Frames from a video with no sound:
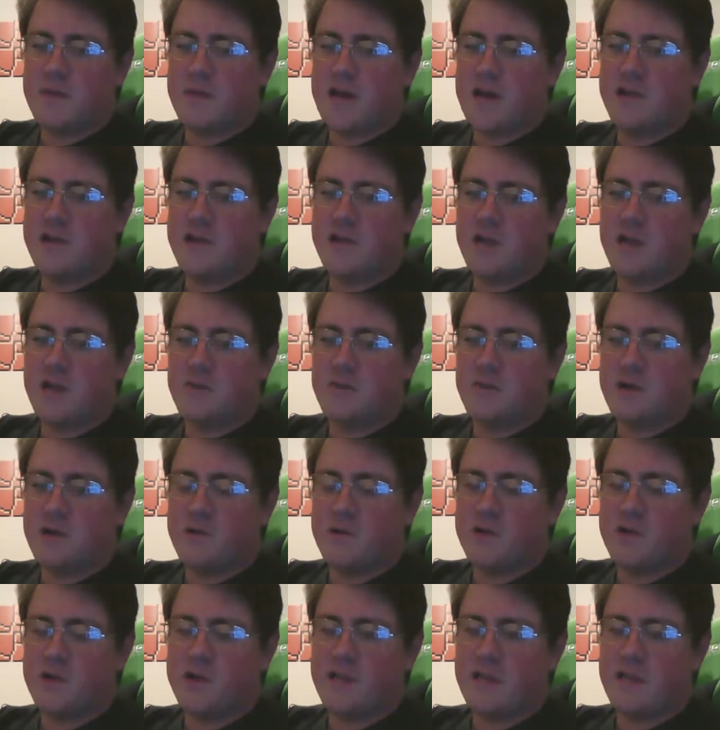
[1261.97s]
You're going to pre-order.
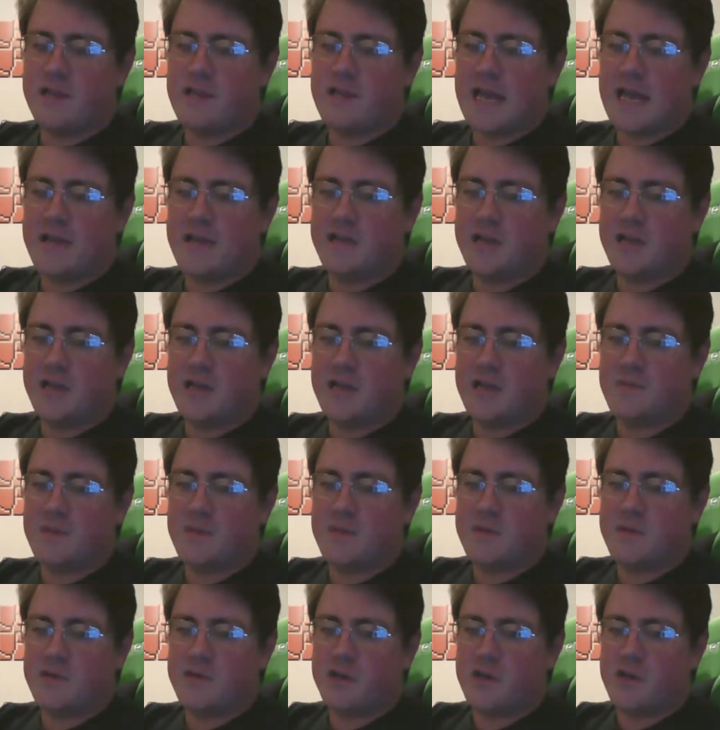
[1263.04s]
You're going to get that. You're going to get the posters.
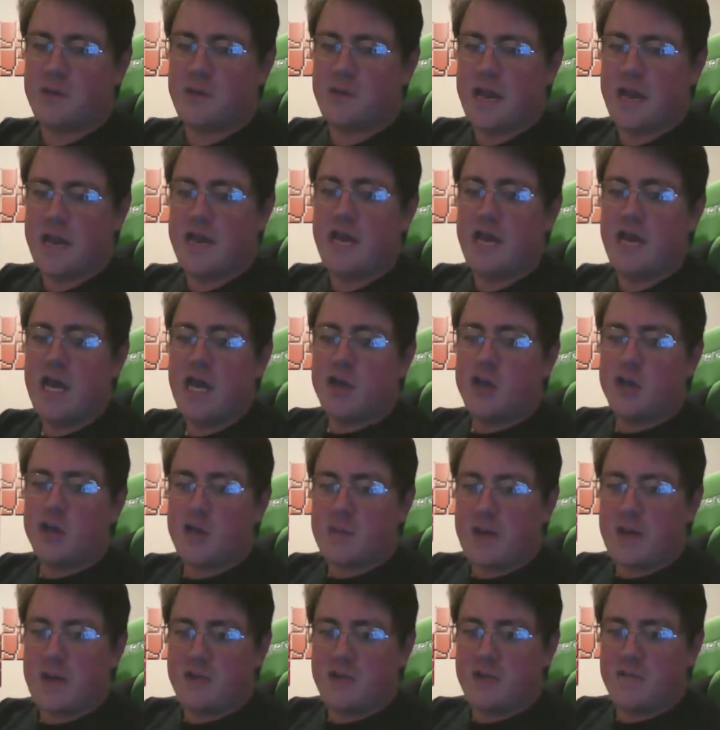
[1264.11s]
You're going to buy it. You're going to buy it.
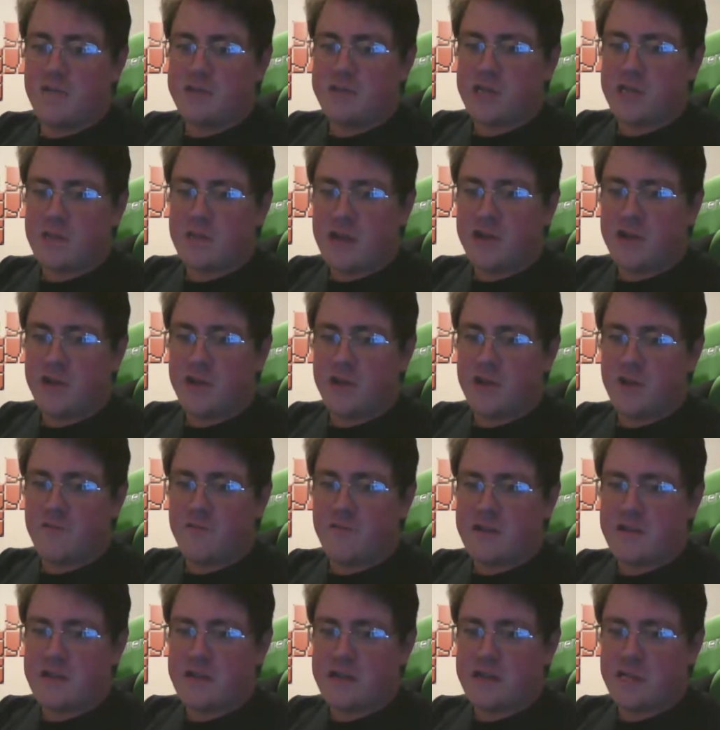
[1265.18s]
Your friend's going to buy it. You're going to get your friend's
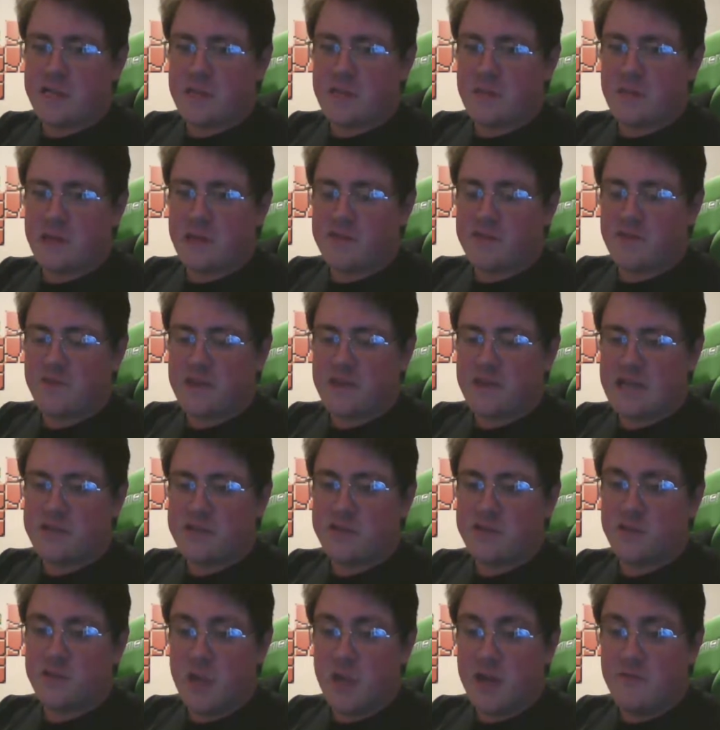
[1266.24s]
house. You're going to play at your friend's house. You
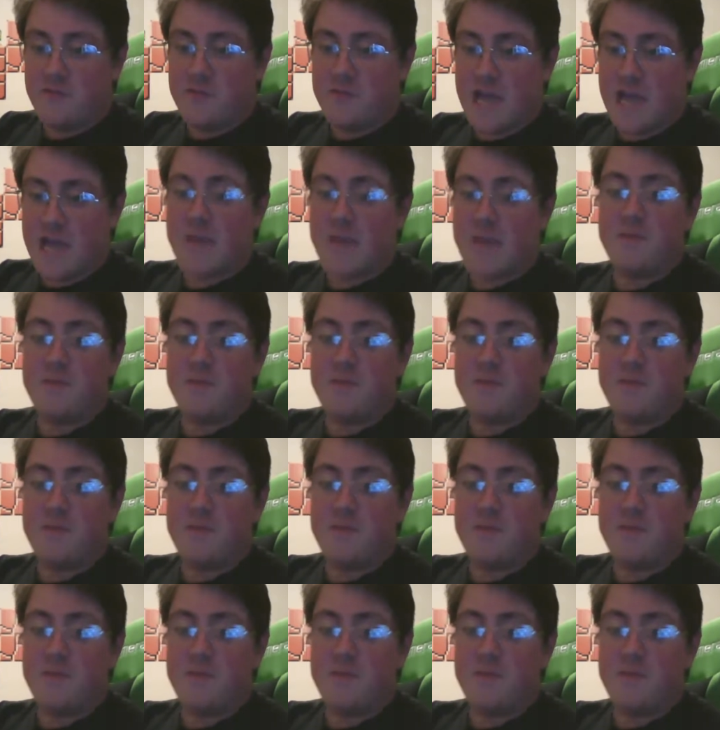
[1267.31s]
love the game.